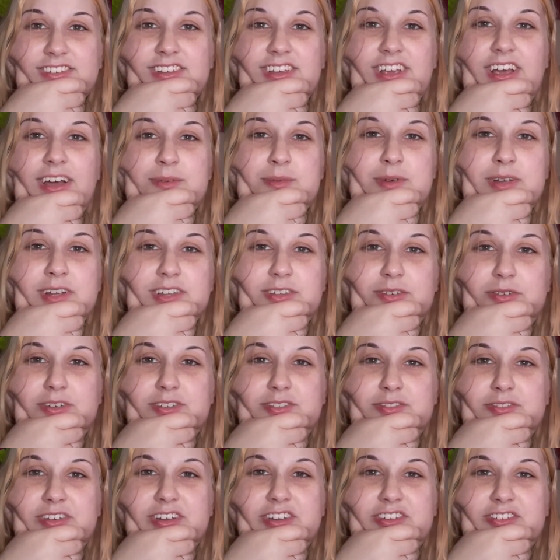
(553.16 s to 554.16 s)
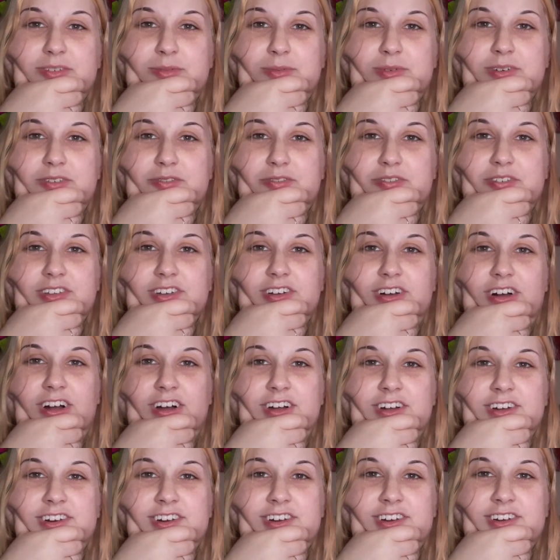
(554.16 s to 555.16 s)
Yeah, I'm making the reservation. I'm looking for the
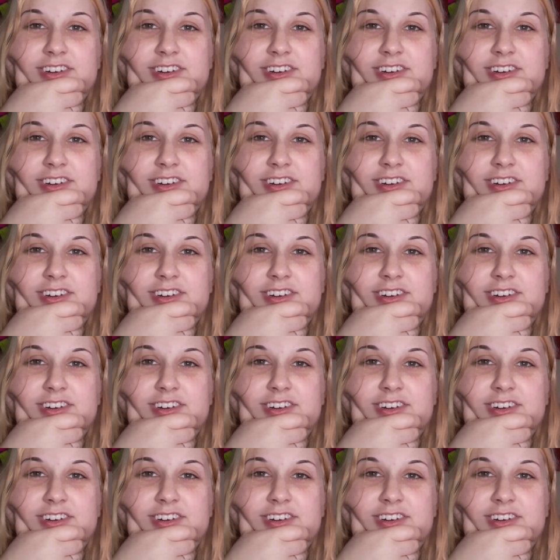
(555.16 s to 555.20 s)
card.